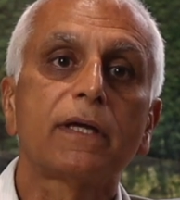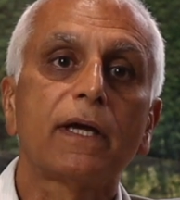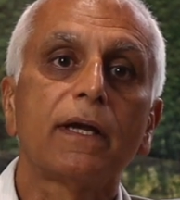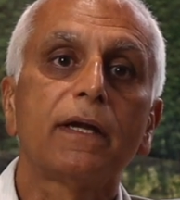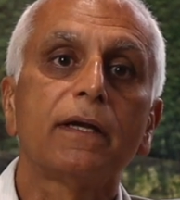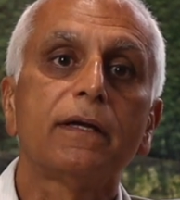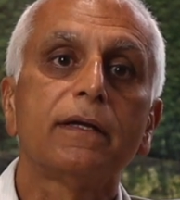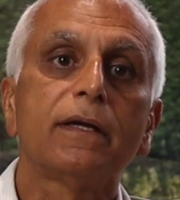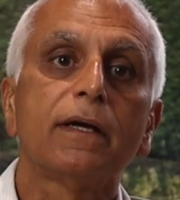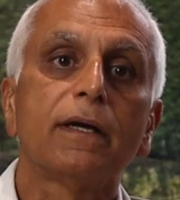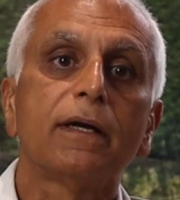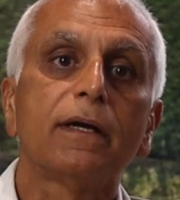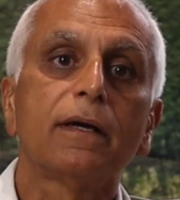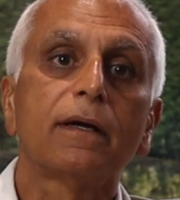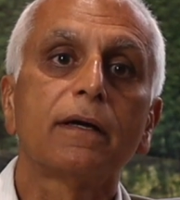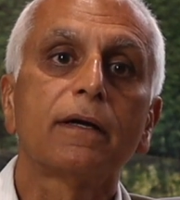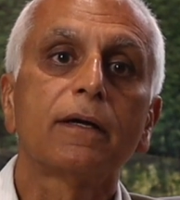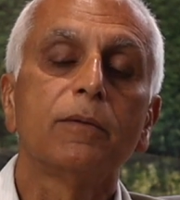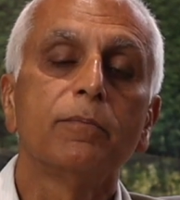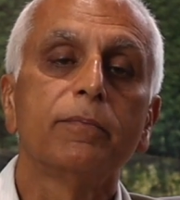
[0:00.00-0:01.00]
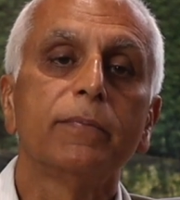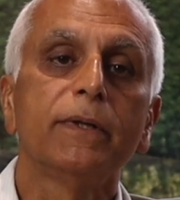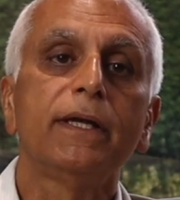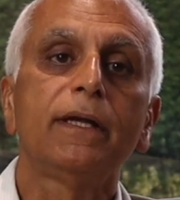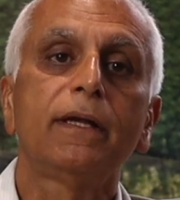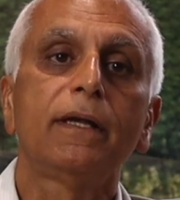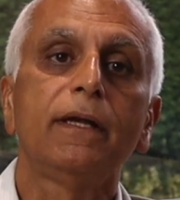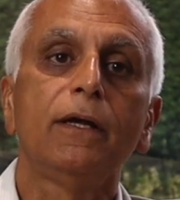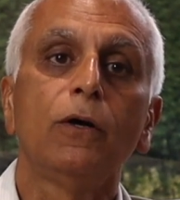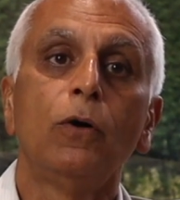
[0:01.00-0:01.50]
can
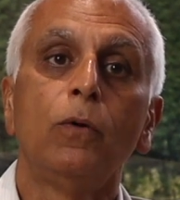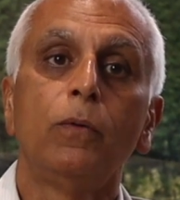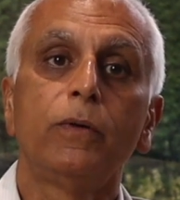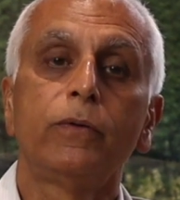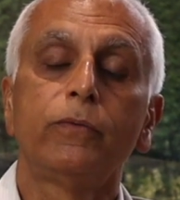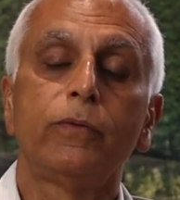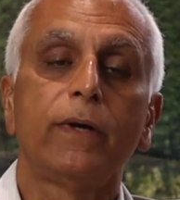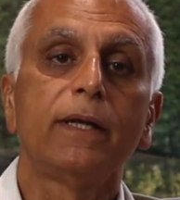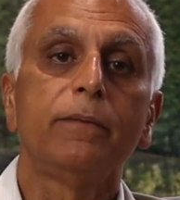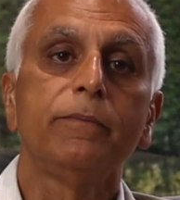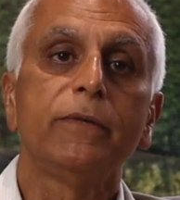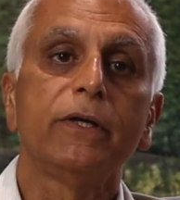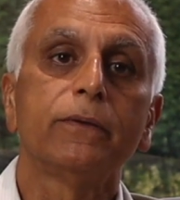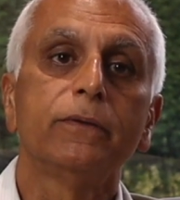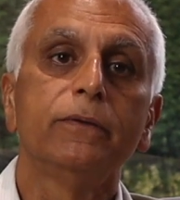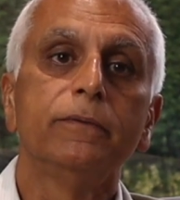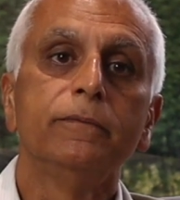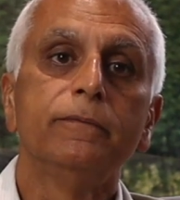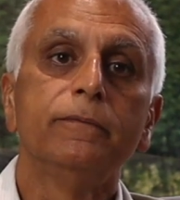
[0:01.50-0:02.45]
completely overwhelm you.